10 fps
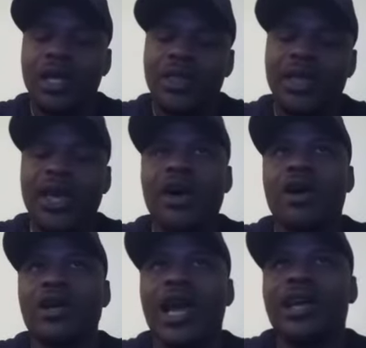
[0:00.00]
they
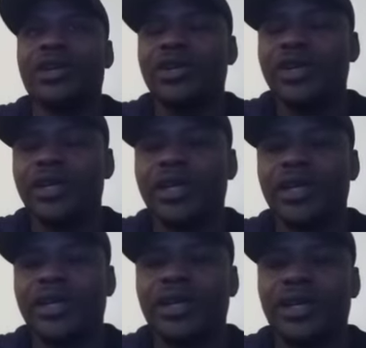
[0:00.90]
are not good
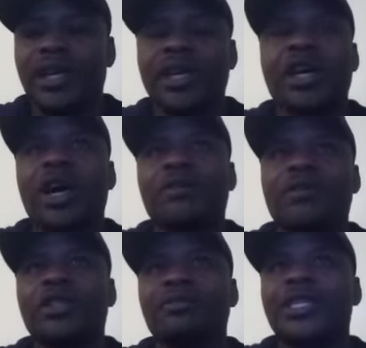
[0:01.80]
in
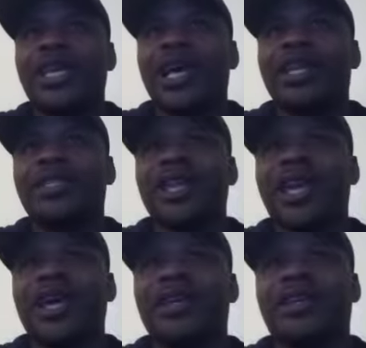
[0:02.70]
coverage. Metellus
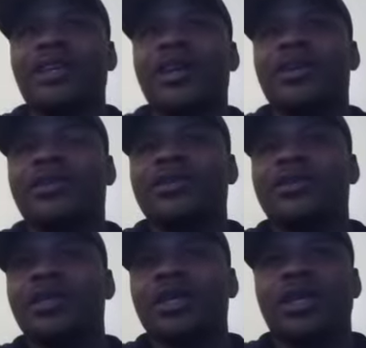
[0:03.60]
and Kinnel,
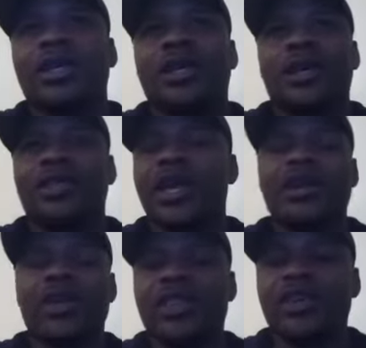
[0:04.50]

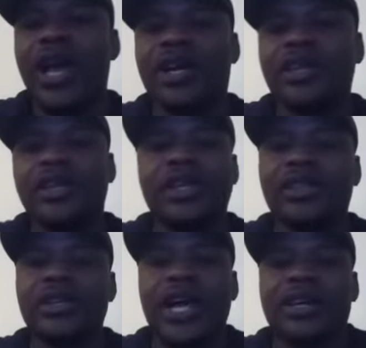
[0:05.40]
they're they're not good.
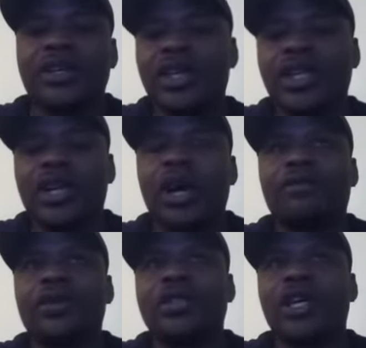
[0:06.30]
They're not good in
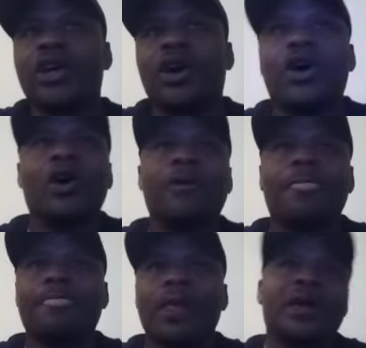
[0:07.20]
coverage at all.
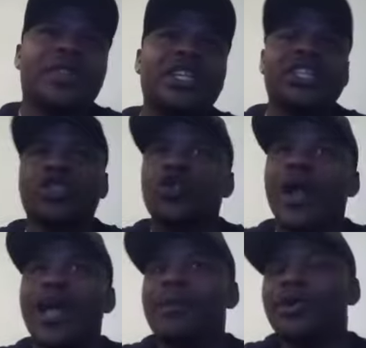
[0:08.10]
They just
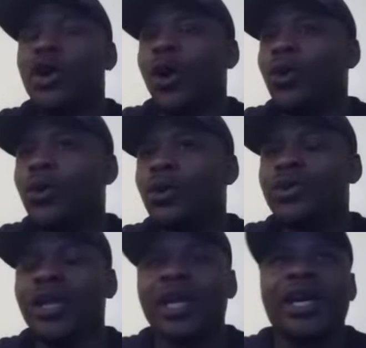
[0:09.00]
grab and
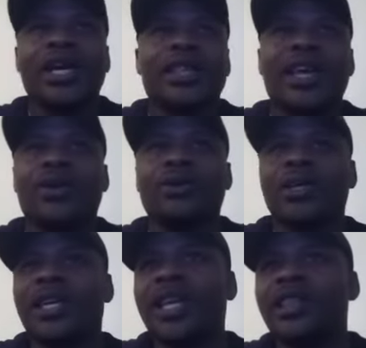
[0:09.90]
hold they
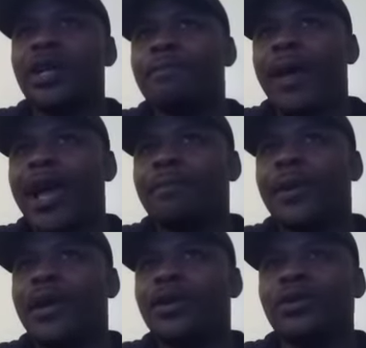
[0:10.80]
don't get in their back
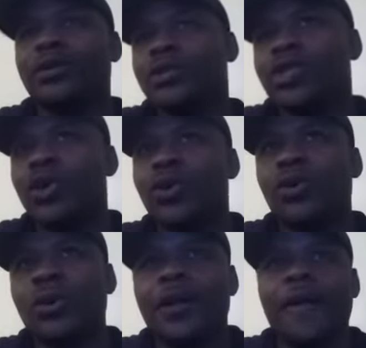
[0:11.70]
pedal,
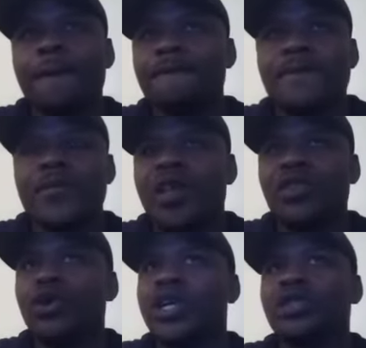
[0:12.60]
so
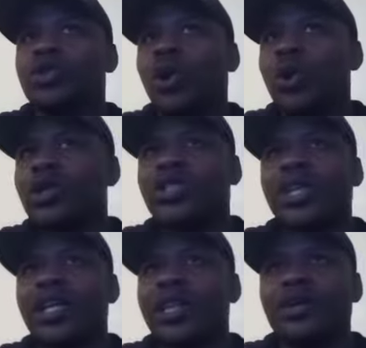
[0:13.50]
they'll get
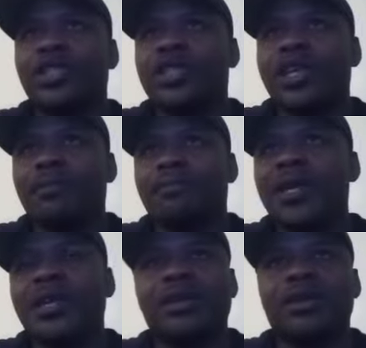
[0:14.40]
torched and they'll just get beat.